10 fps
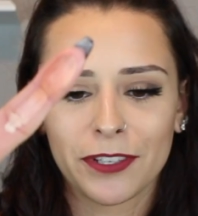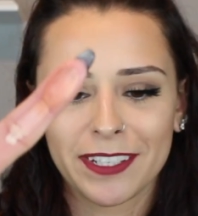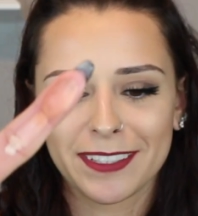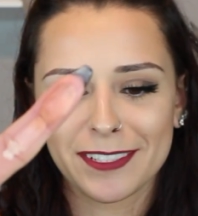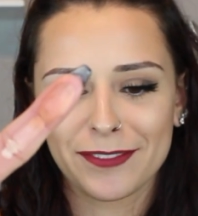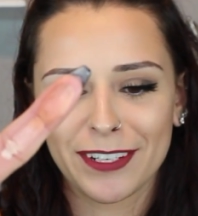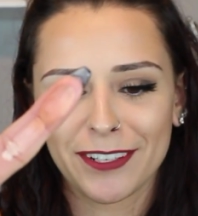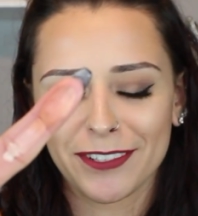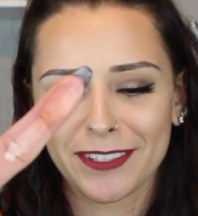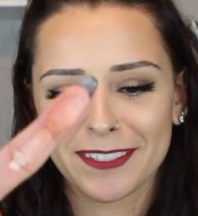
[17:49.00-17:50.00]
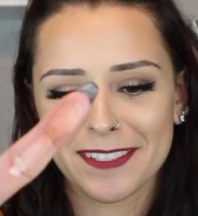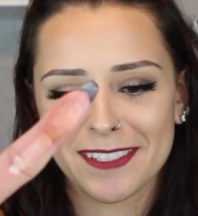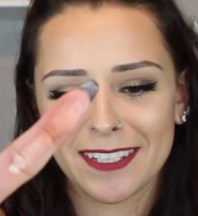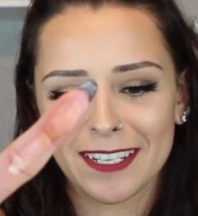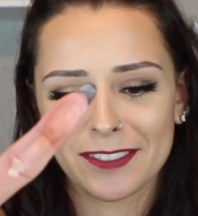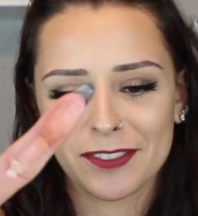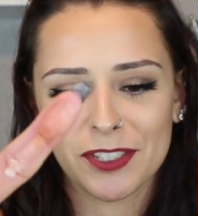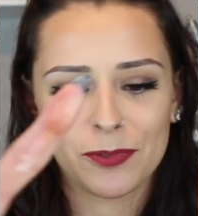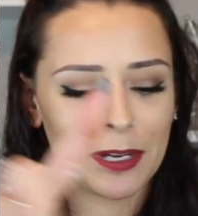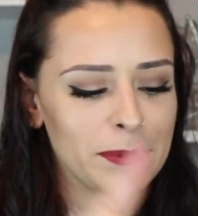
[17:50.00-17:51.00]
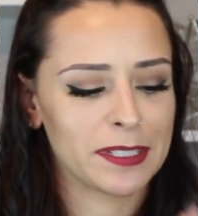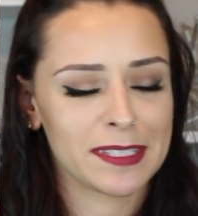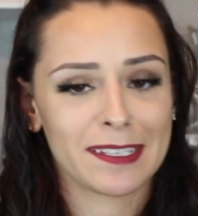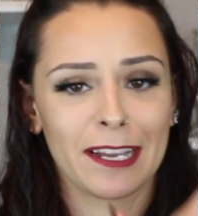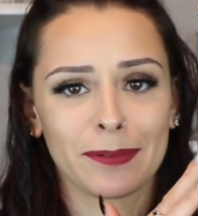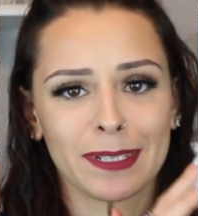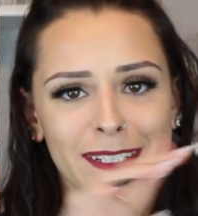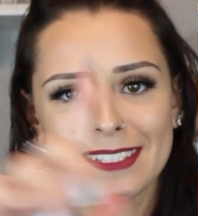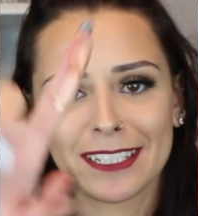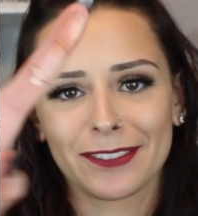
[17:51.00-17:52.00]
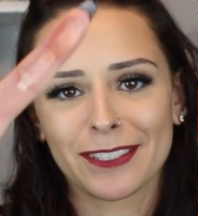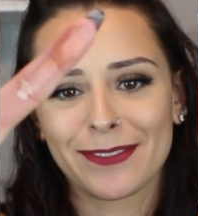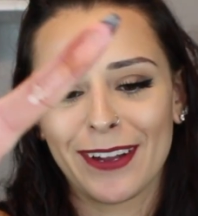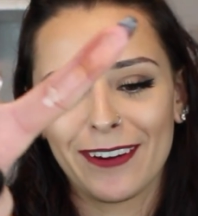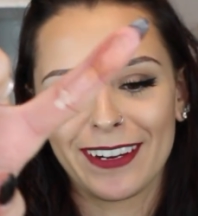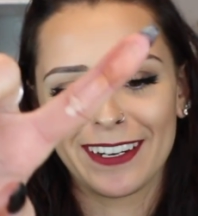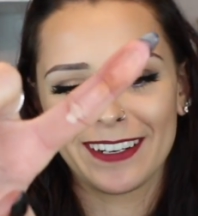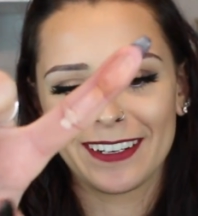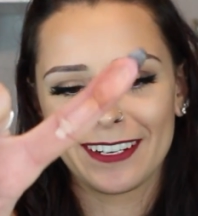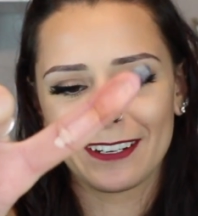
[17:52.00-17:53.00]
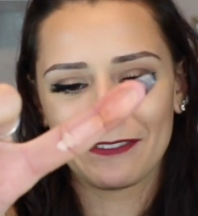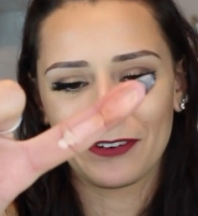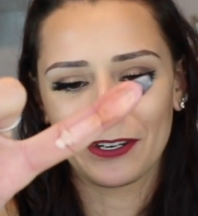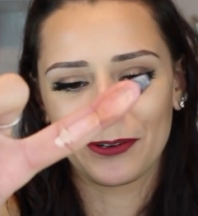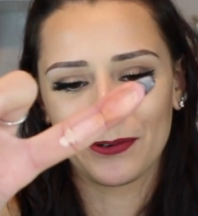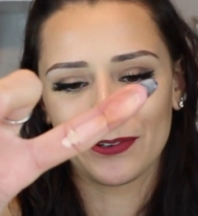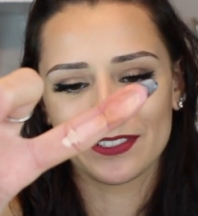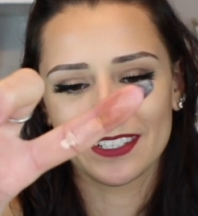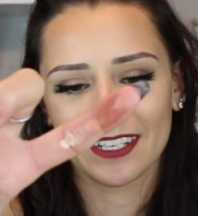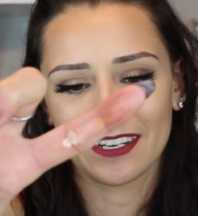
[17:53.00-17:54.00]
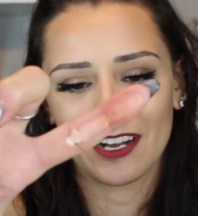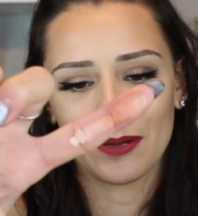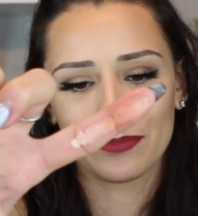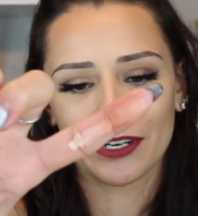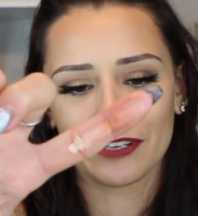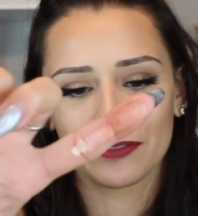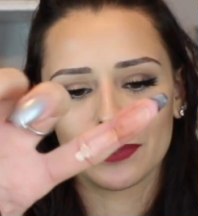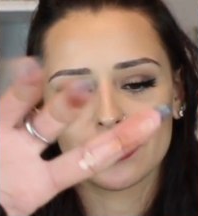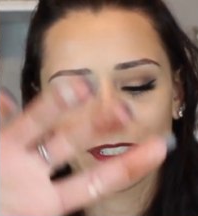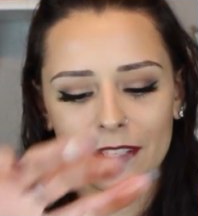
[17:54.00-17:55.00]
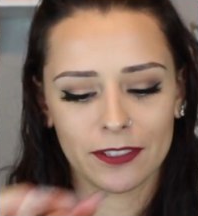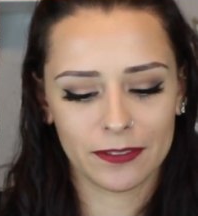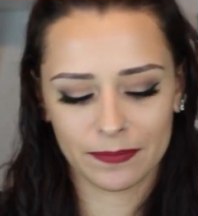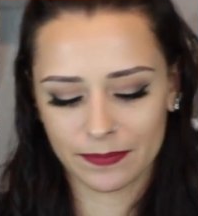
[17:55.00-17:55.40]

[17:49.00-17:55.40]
you look at this finger, you can see I just swiped it sideways and it looks very, very cool. It's like an ombre of them all together.